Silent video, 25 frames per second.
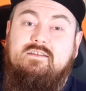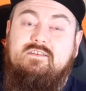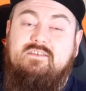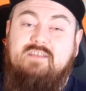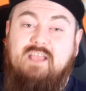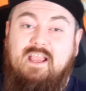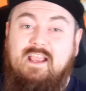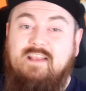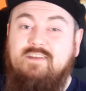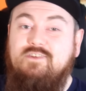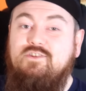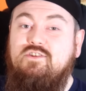
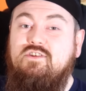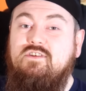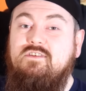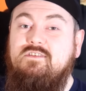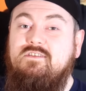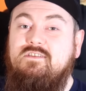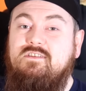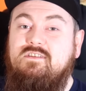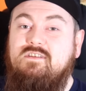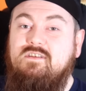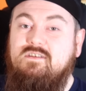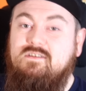
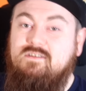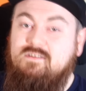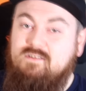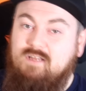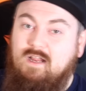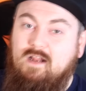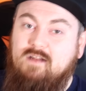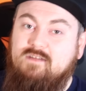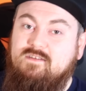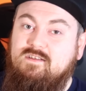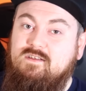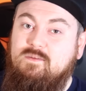tensions
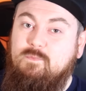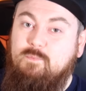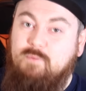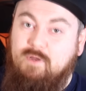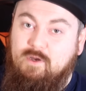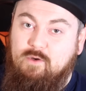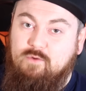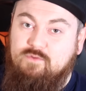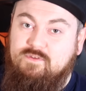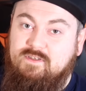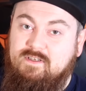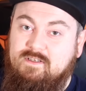started
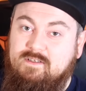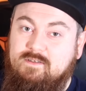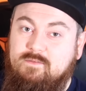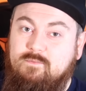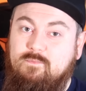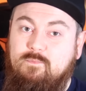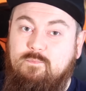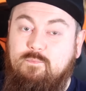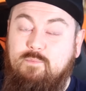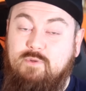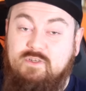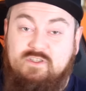
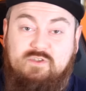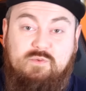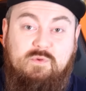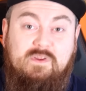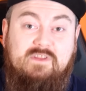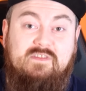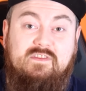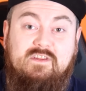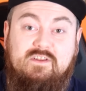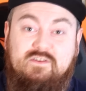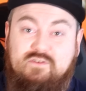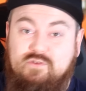building
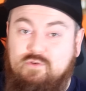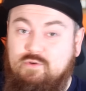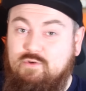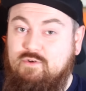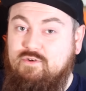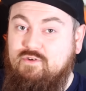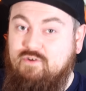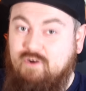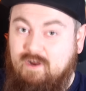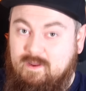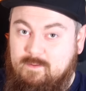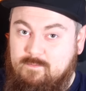between the two
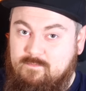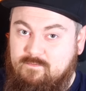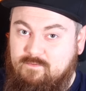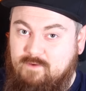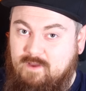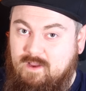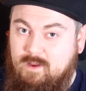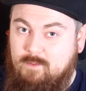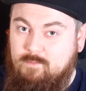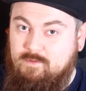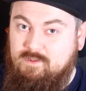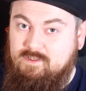crime
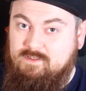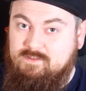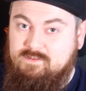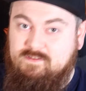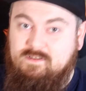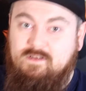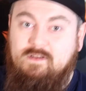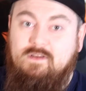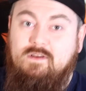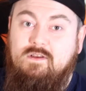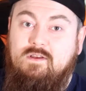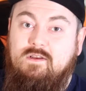
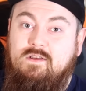families.